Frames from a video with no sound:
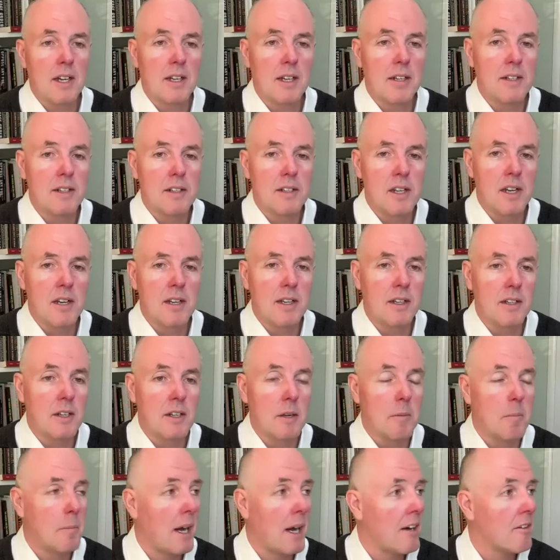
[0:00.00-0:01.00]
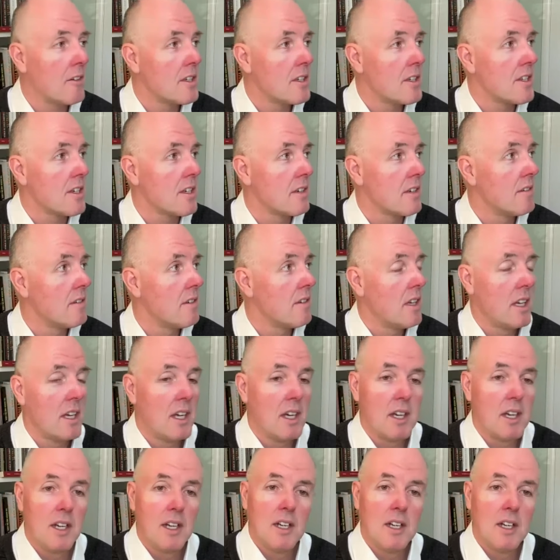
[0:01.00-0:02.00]
And and in comparison,
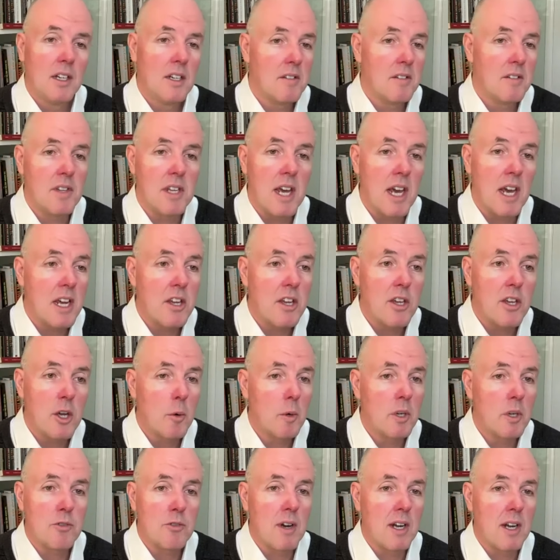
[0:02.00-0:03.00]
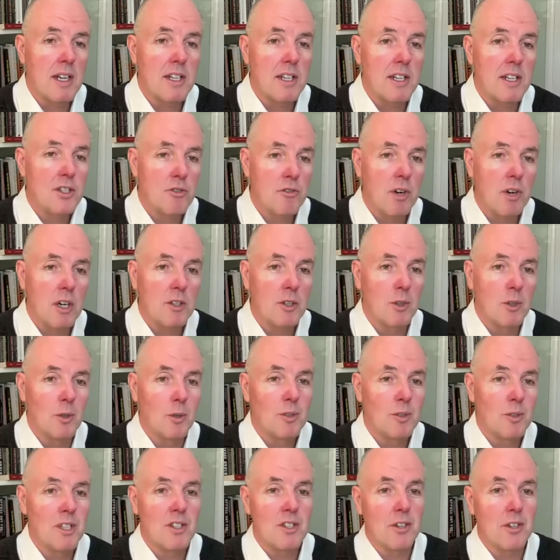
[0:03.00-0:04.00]
the AU has really
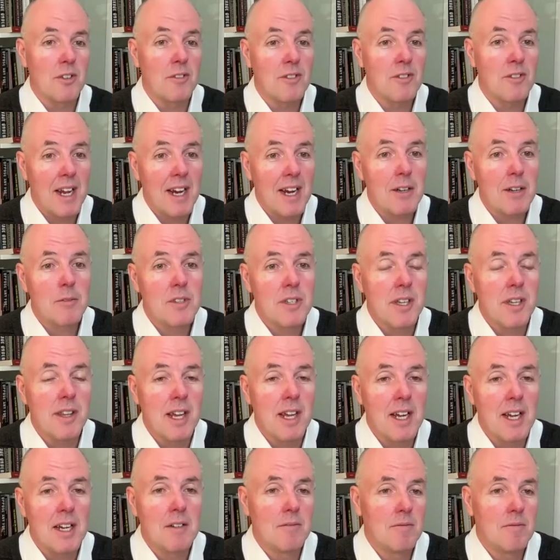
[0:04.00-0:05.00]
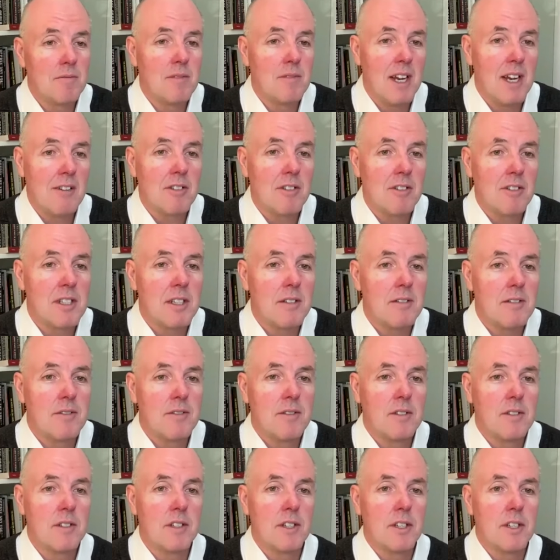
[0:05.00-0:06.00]
struggled to sort of counter that
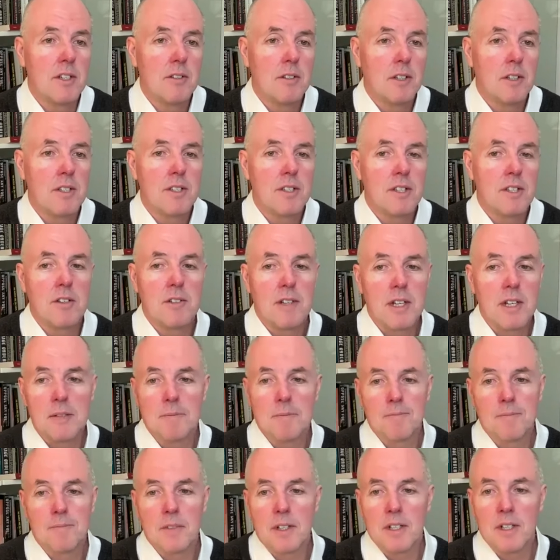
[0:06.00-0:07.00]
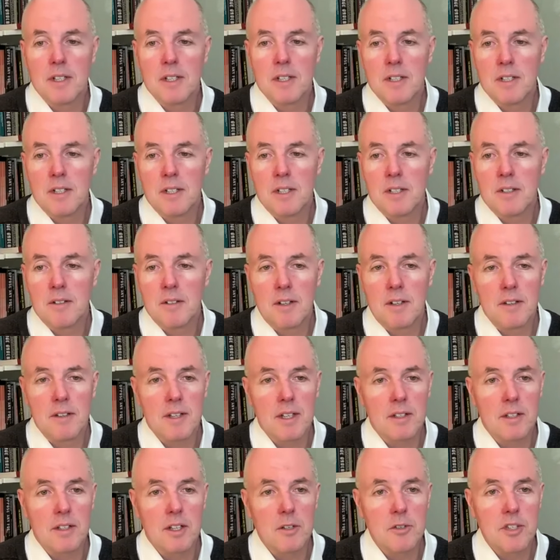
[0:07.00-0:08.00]
narrative. You know, and so yeah, uh, I, I
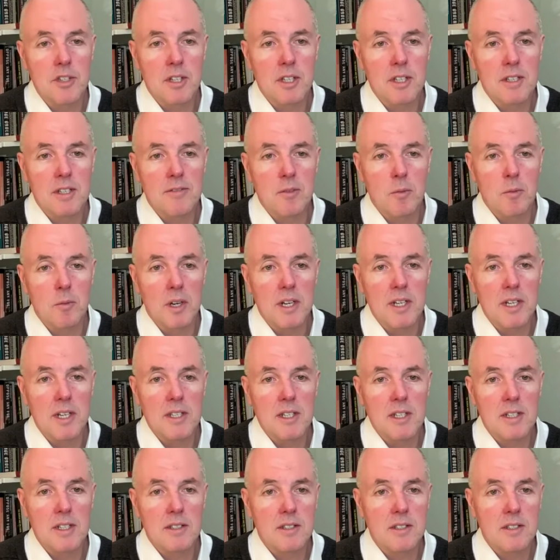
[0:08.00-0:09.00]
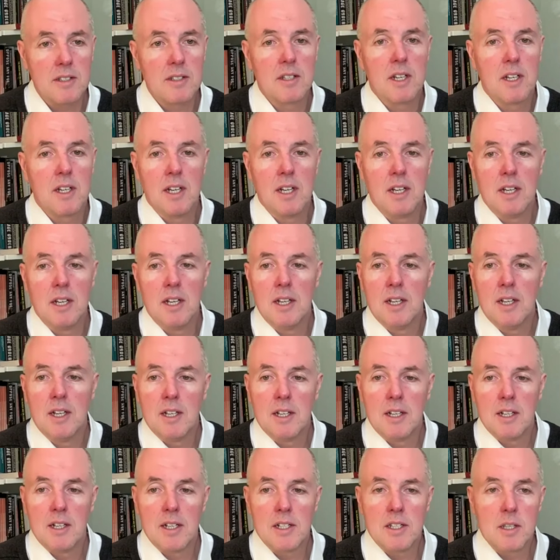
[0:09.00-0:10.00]
think those are the different ways it's
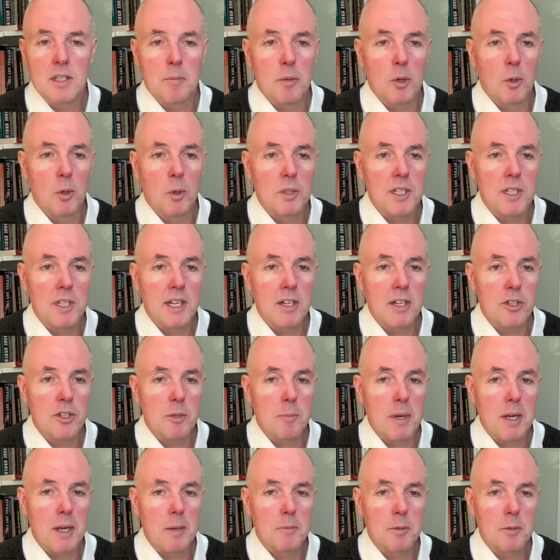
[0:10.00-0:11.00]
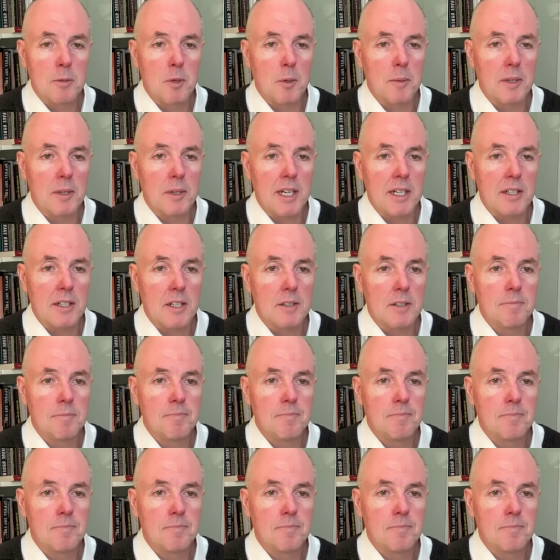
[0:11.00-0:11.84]
it supported Al Shabaab's propaganda.